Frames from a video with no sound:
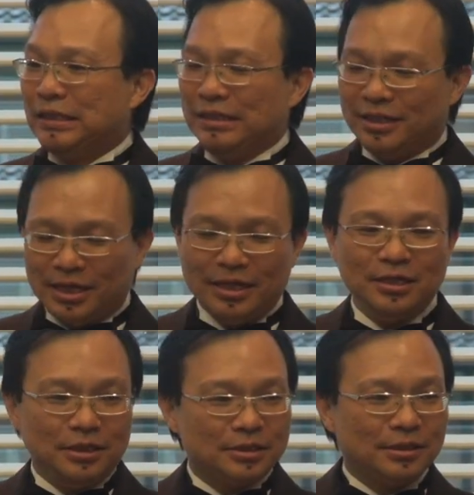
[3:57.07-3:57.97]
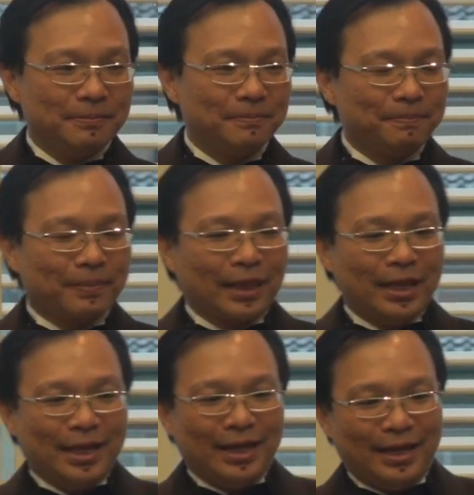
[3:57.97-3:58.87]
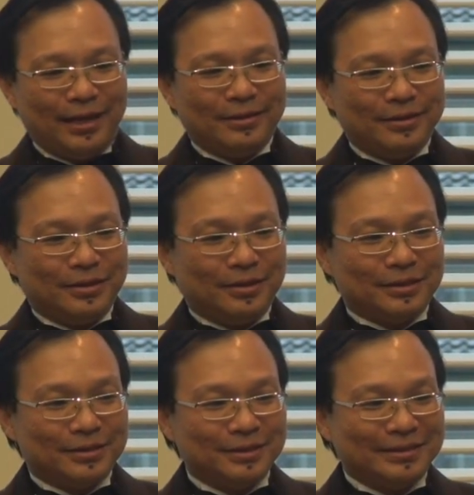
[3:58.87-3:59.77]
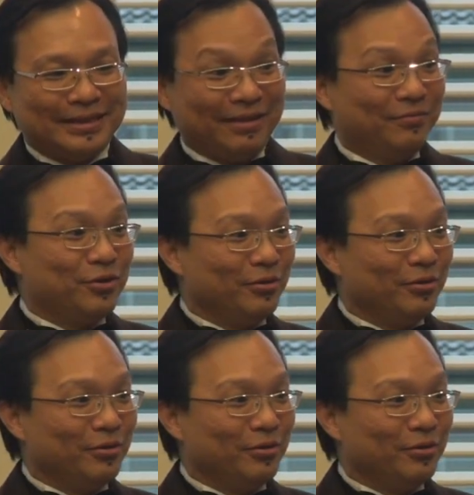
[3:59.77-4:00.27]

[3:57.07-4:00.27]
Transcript: in the 90s. And I've